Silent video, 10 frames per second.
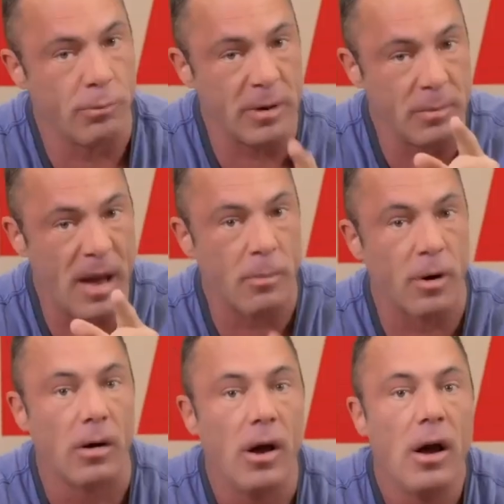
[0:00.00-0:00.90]

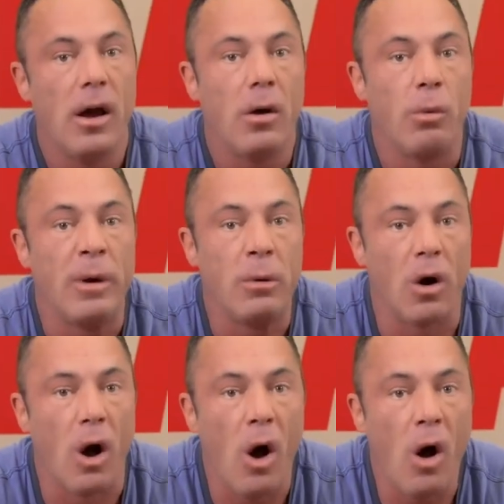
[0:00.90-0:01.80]
Remember, we
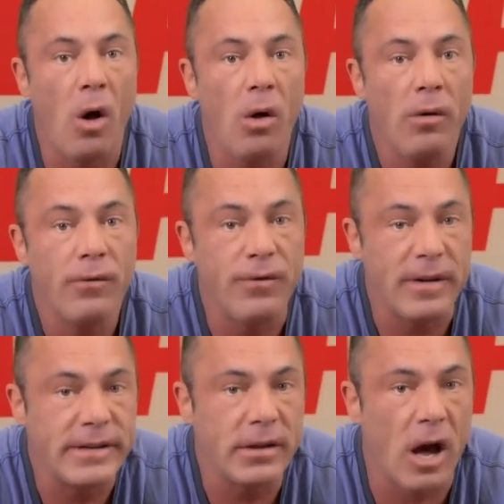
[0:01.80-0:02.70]
were all
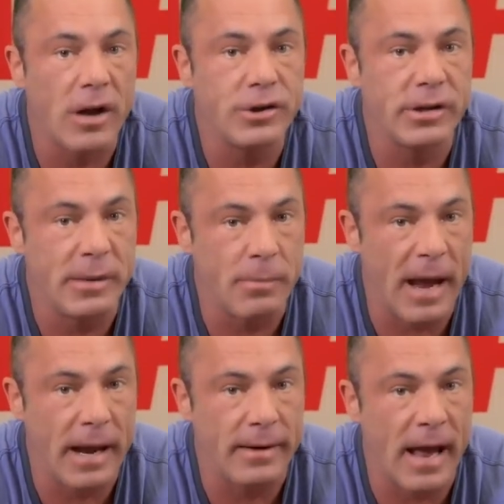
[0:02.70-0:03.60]
physiologically
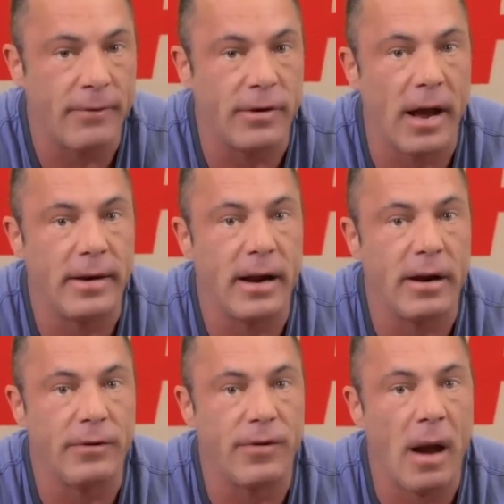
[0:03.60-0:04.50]
made to have
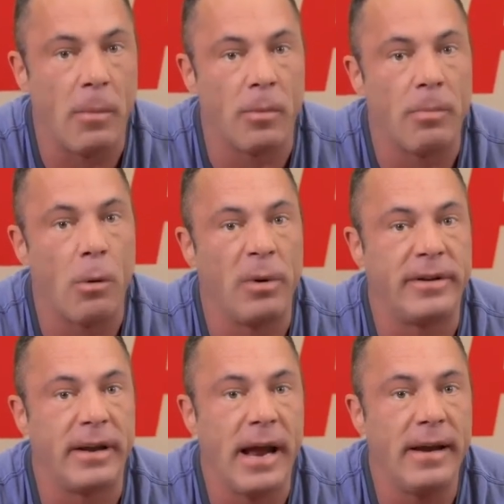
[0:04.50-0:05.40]
dietary fiber, but with
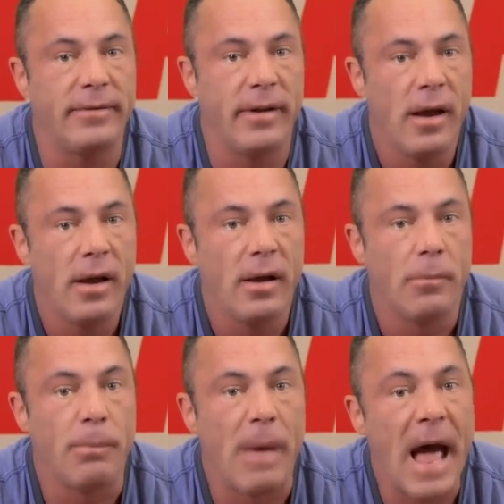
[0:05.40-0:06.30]
today's
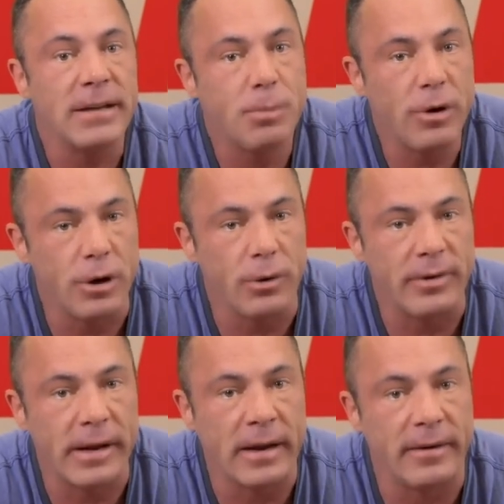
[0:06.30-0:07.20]
mass
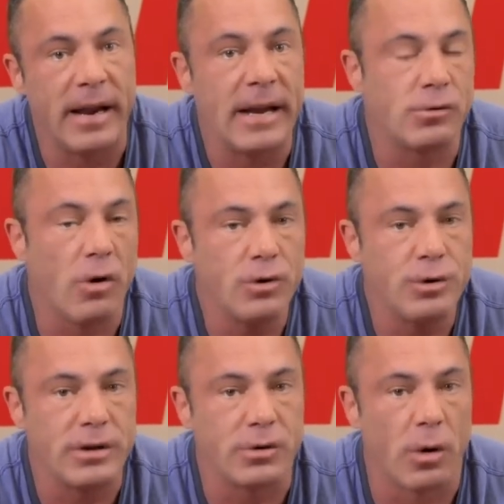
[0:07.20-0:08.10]
producing in today's
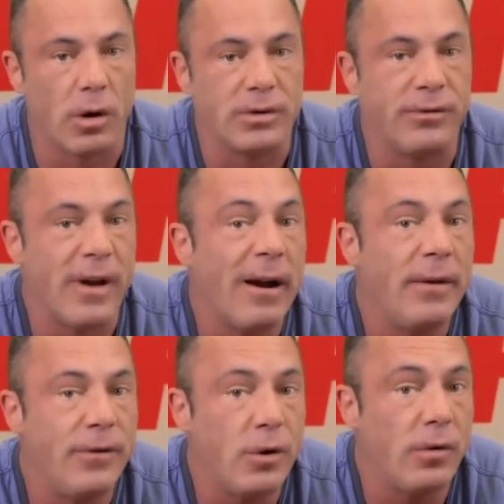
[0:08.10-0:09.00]
grocery stores, very
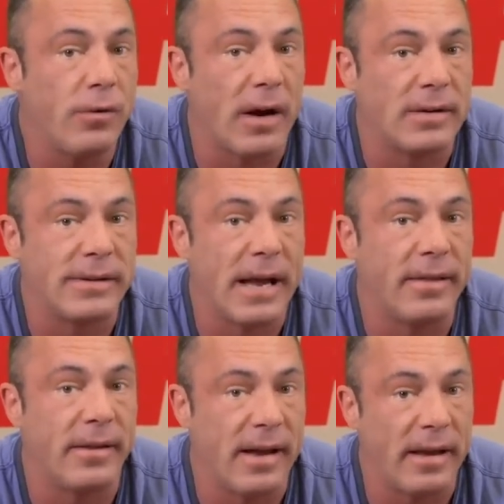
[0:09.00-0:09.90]
few of us
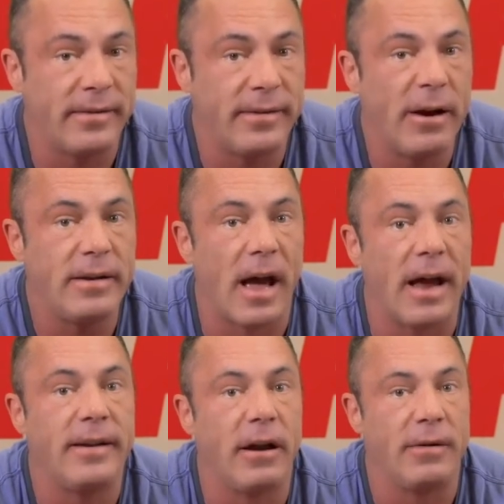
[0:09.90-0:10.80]
get the necessary
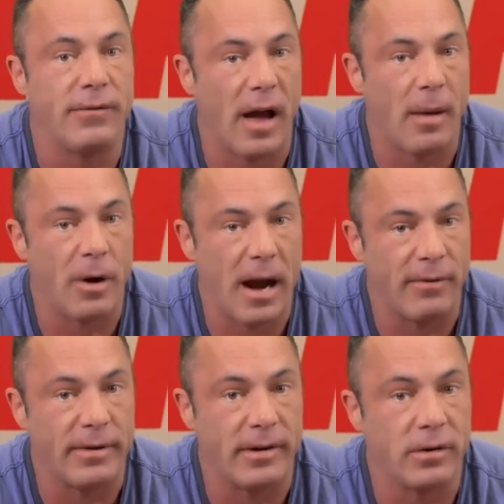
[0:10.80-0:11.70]
dietary fiber
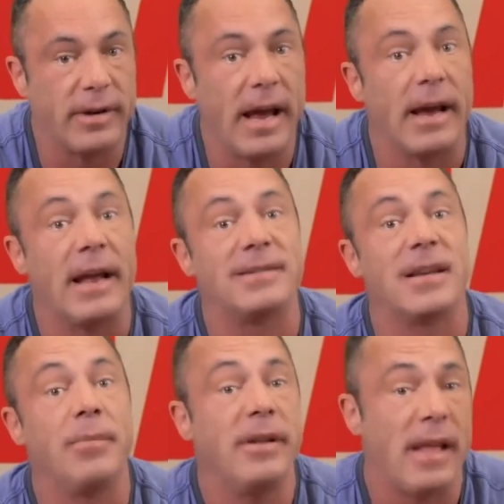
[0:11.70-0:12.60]
every single day. It's
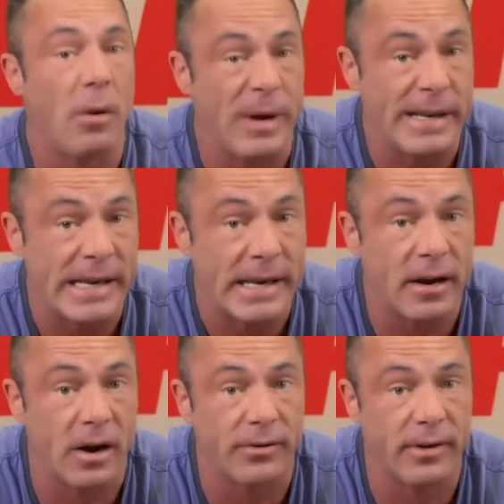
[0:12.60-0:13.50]
something that we need
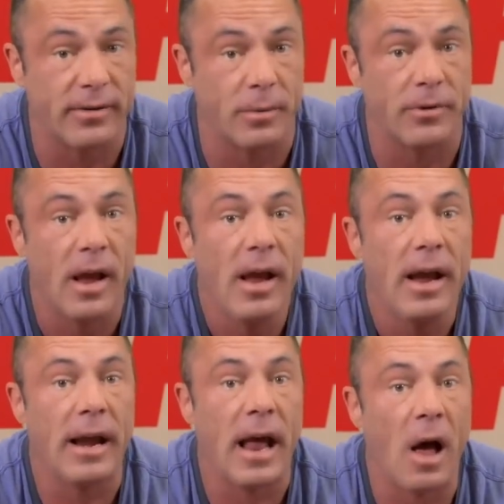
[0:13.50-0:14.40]
in our systems.
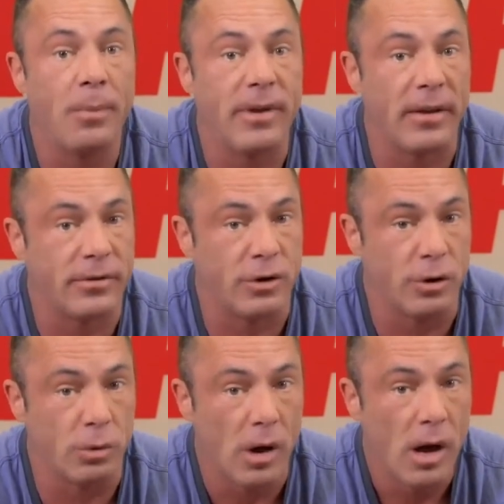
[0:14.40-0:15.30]
It helps us
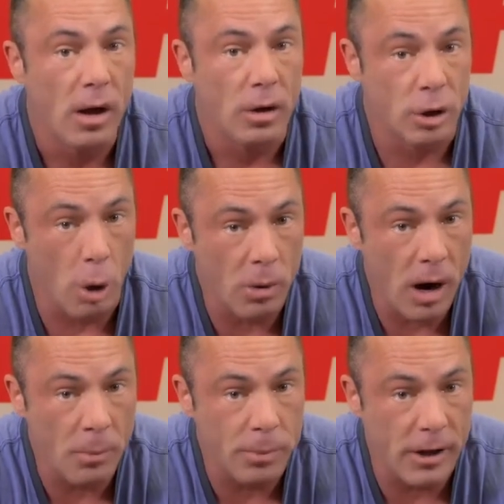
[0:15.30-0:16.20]
to lower
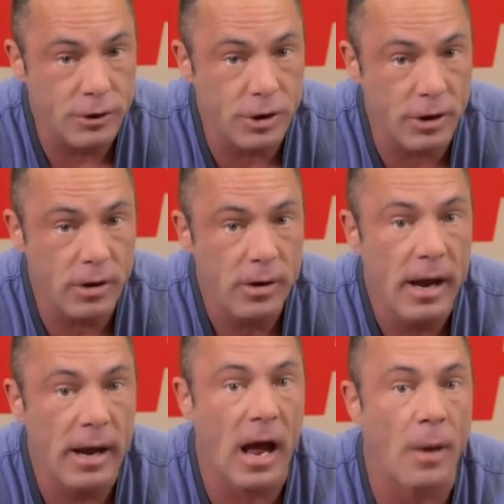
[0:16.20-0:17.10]
our blood sugar,
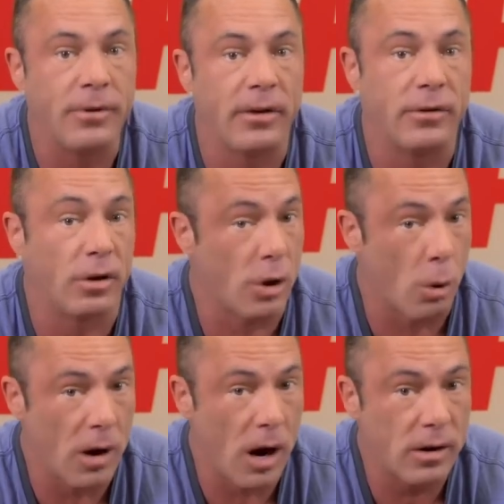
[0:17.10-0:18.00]
it helps us to
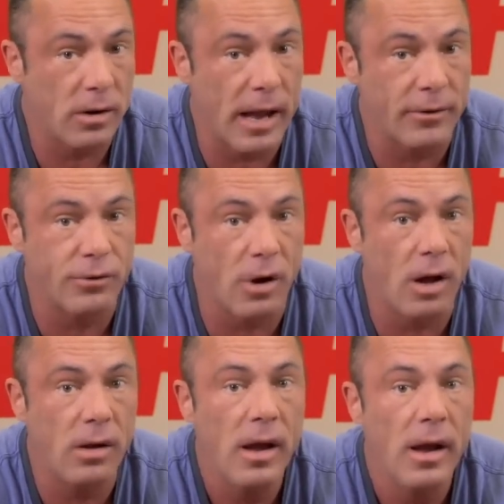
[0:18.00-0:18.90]
lower our
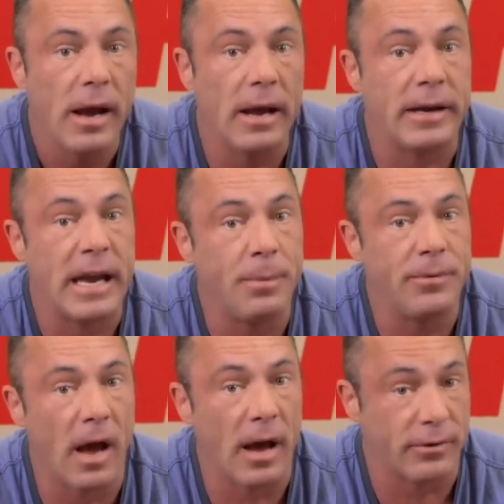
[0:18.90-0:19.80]
cholesterol, it
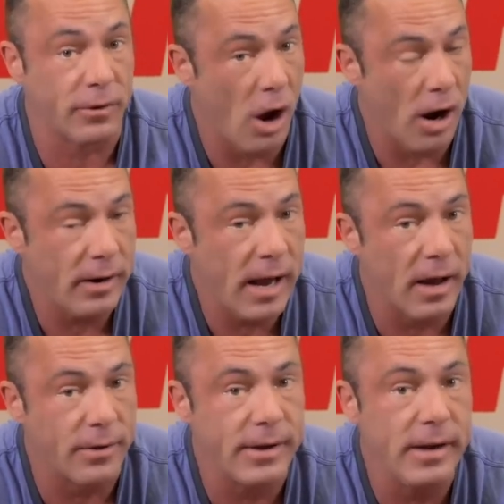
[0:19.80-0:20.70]
keeps us heart
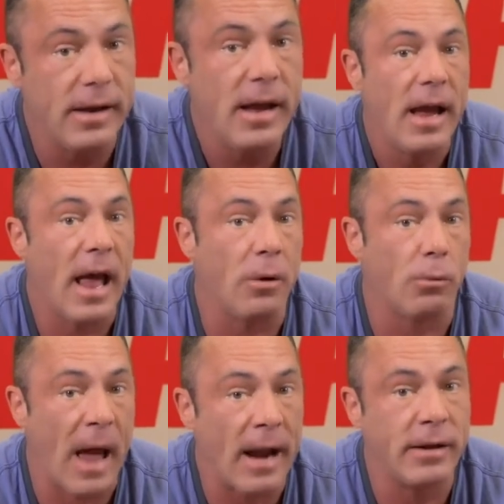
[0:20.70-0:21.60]
healthy, and it
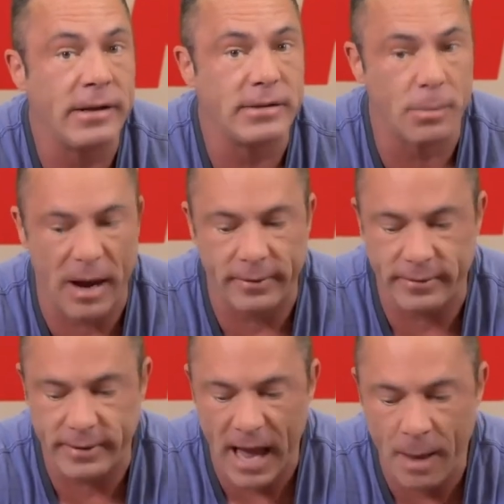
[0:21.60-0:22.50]
radically
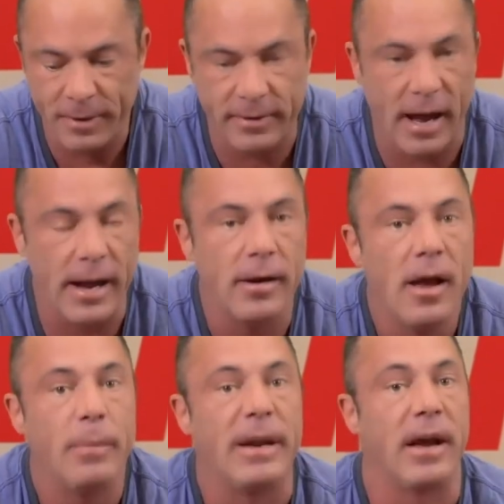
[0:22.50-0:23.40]
suppresses the appetite
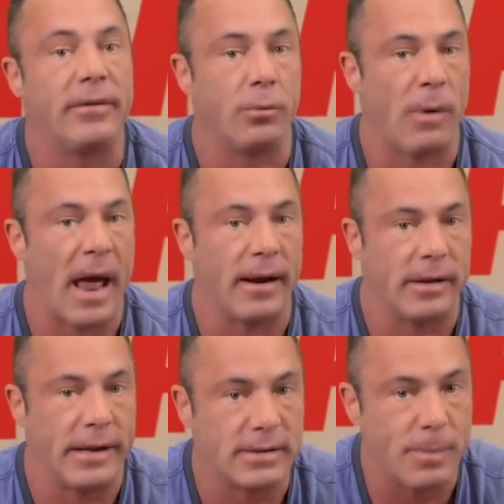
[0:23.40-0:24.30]
because it
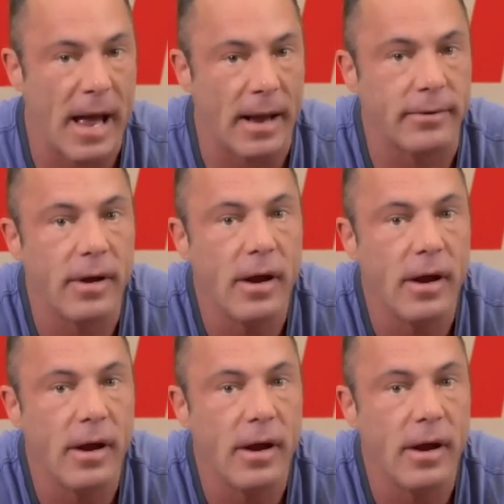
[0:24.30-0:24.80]
radically expands.